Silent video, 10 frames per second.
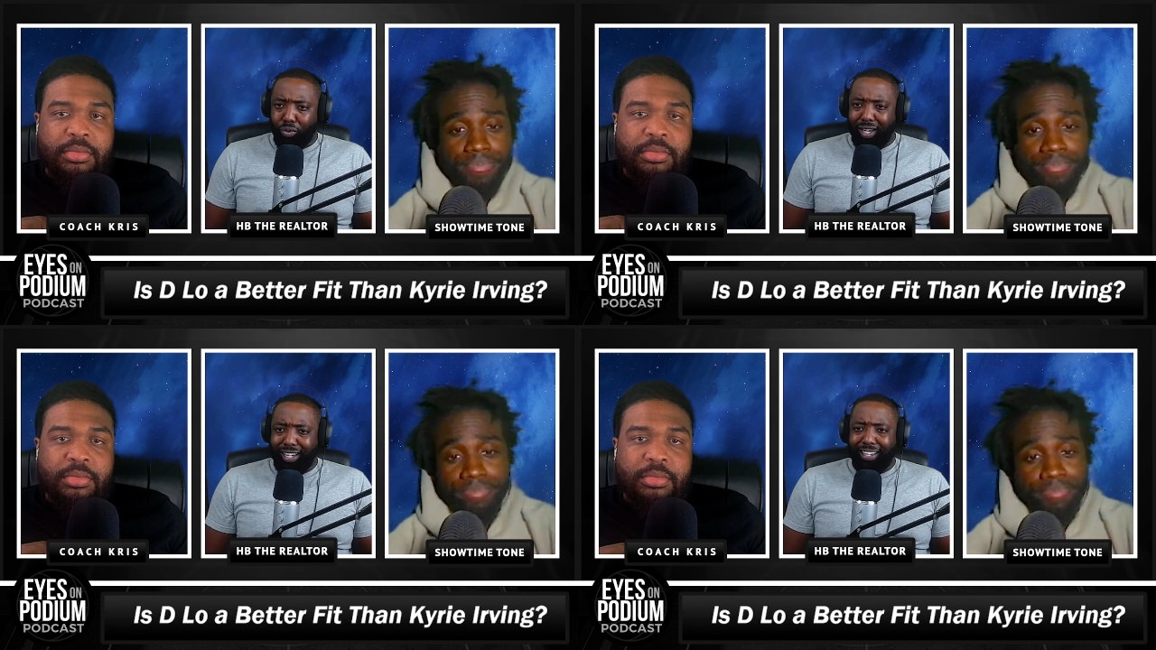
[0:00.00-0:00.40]

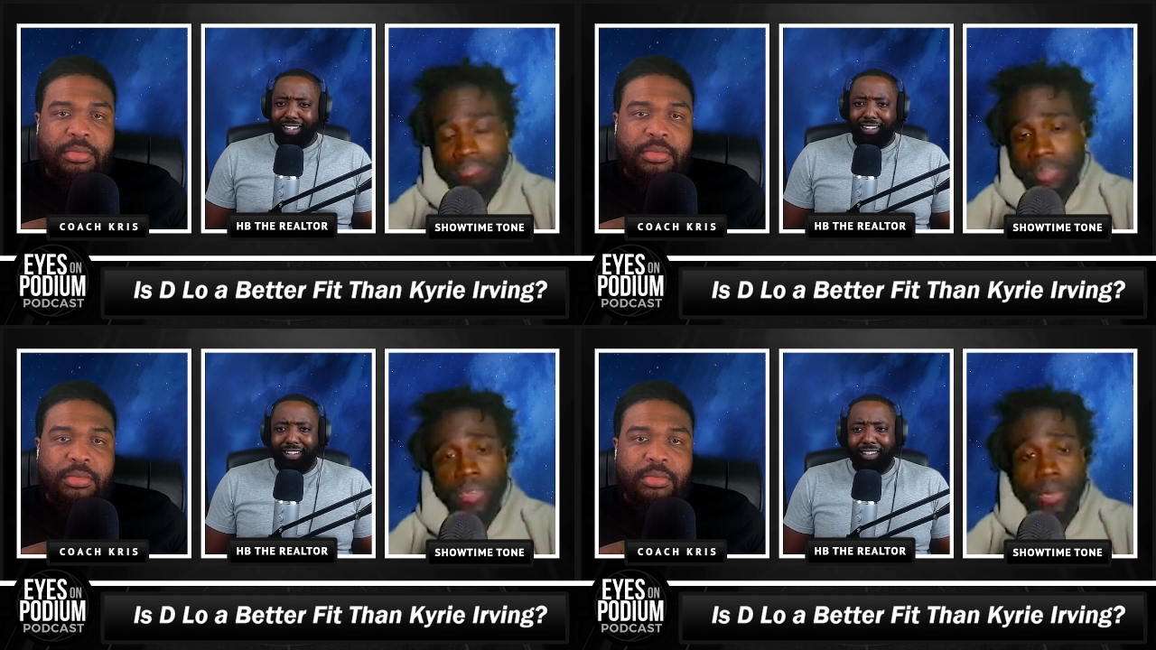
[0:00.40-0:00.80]

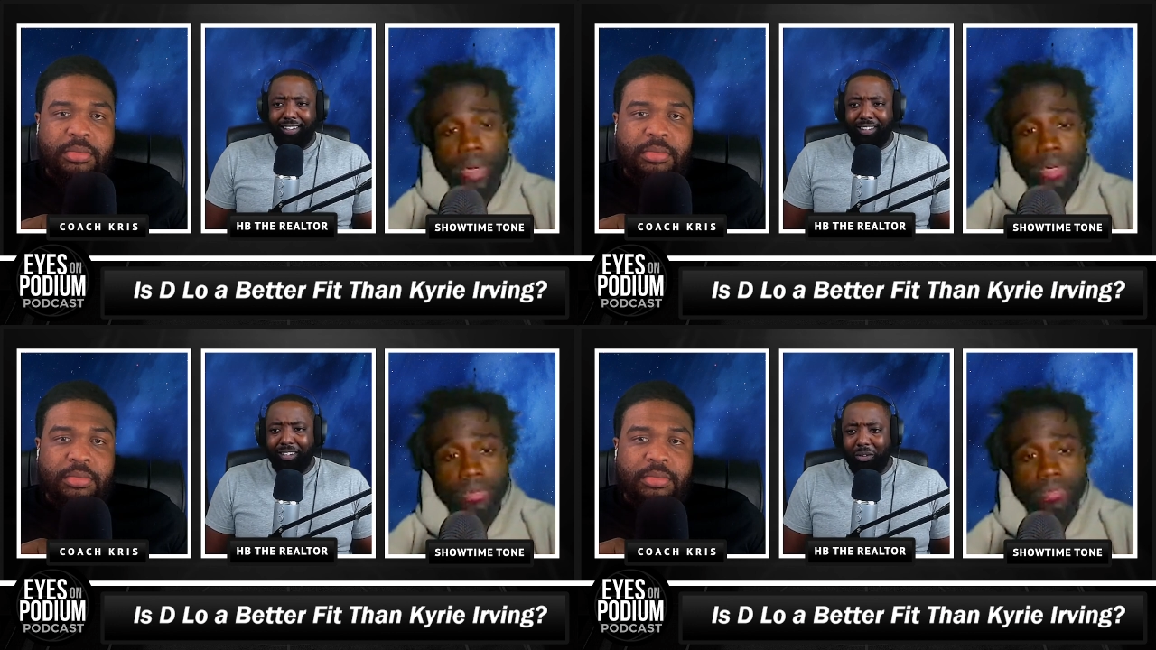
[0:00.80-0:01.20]
Speaker 1: Really?
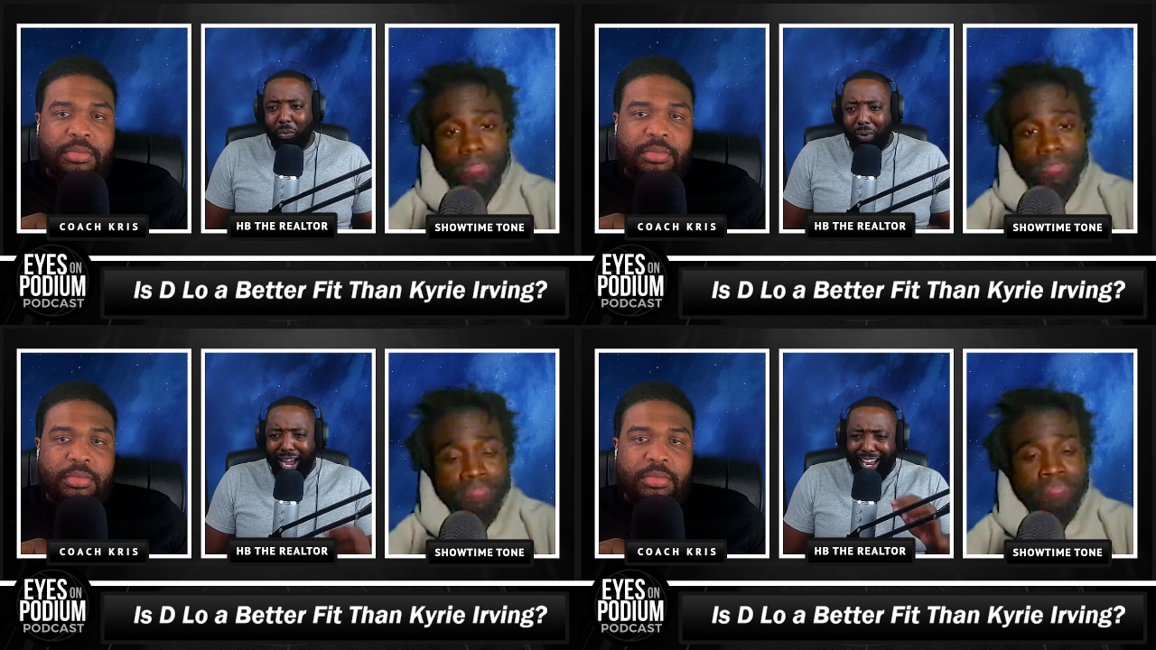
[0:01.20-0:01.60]

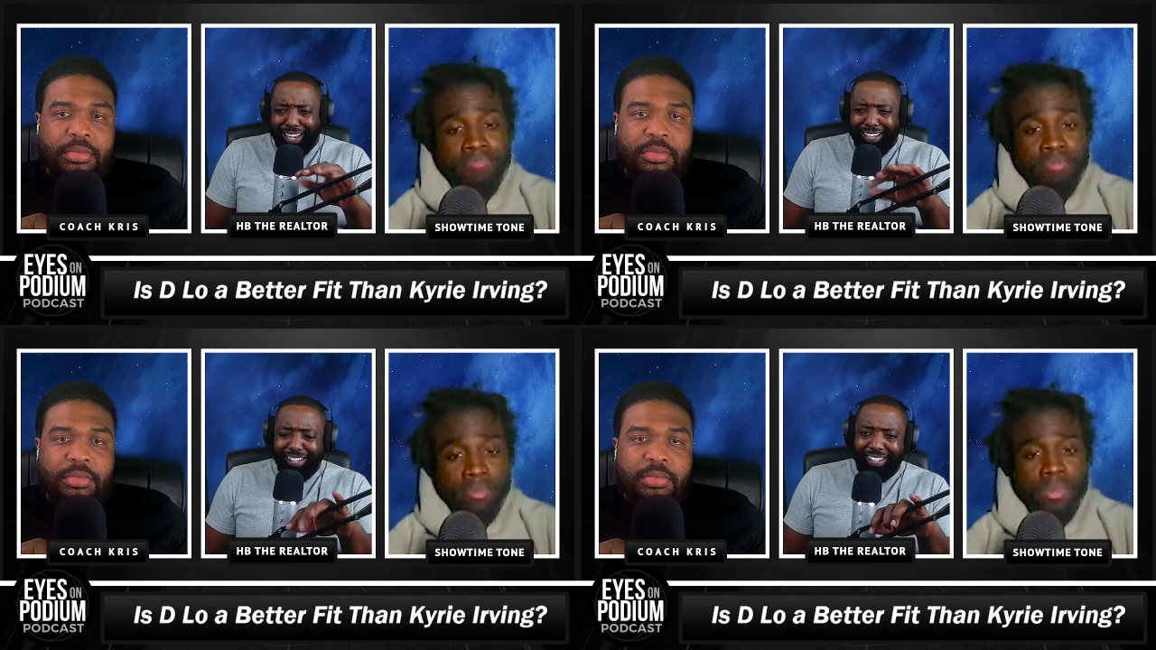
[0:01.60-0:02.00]

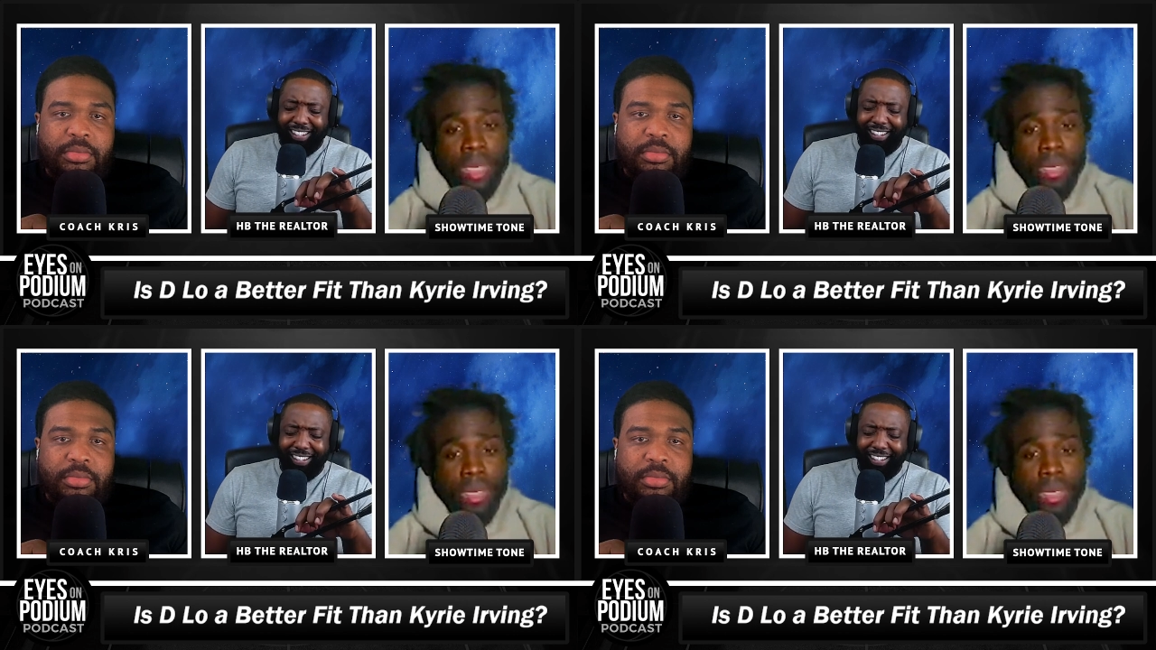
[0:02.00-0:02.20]
Why?